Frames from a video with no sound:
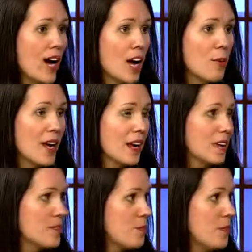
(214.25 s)

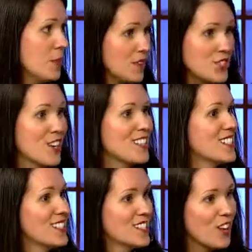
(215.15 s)
And people are starting
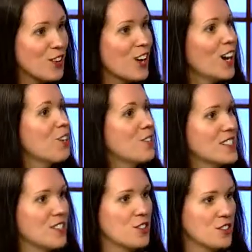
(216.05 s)
to sell their
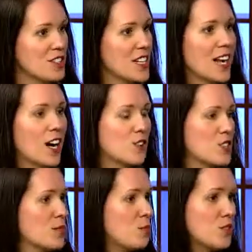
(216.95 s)
house, and you're seeing
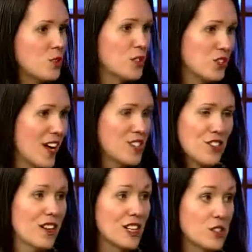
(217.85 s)
houses move so much
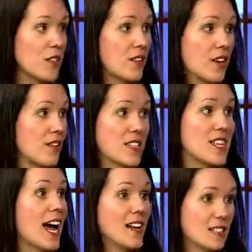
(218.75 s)
faster. It's a
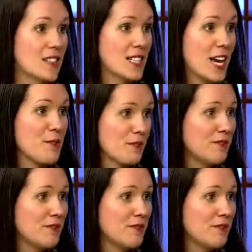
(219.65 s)
fantastic time.